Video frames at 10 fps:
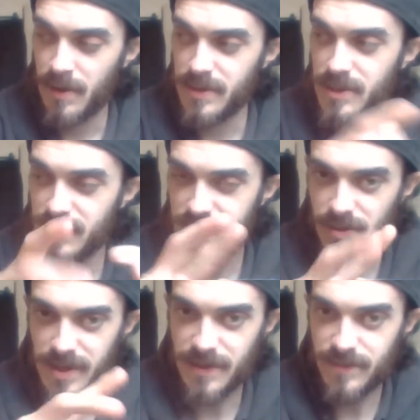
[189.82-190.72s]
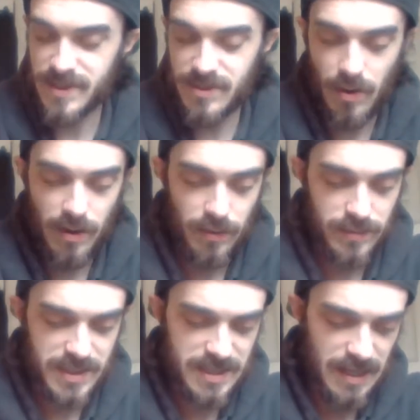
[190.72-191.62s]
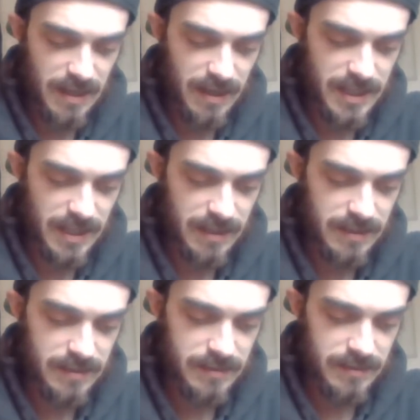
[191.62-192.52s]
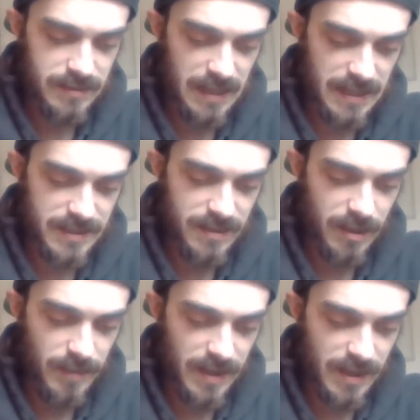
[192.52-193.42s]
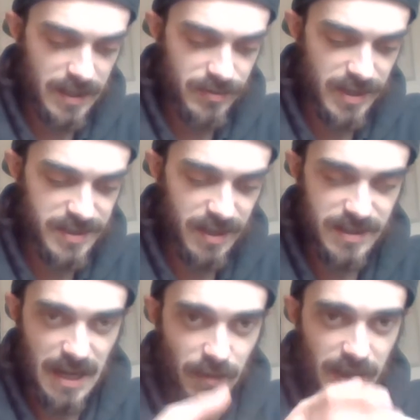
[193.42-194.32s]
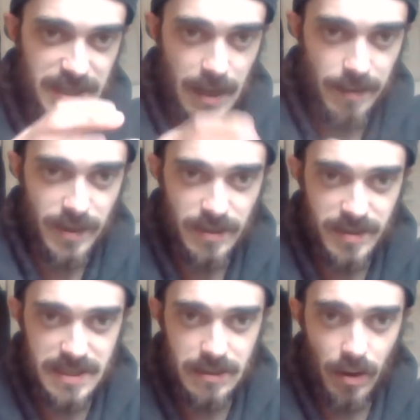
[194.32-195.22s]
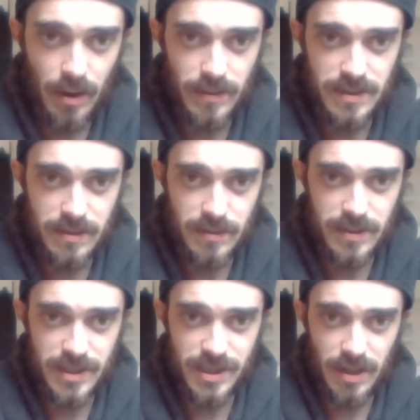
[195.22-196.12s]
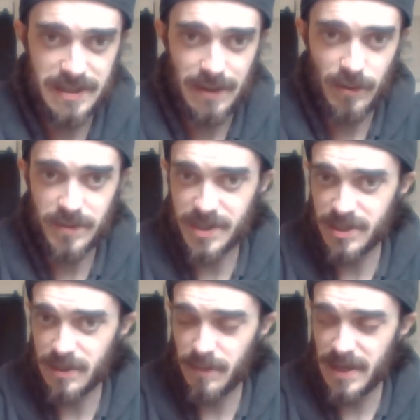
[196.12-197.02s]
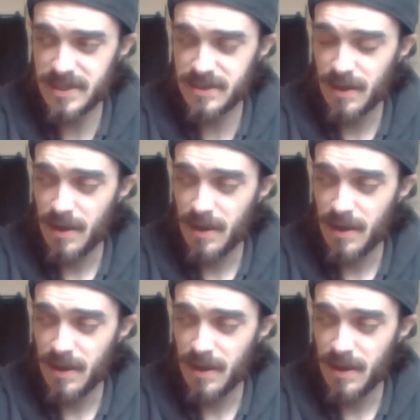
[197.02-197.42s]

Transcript: Two slightly different styles. I think that's going to be interesting, as how they adapt to each other's styles and who can shut down the opposition the best.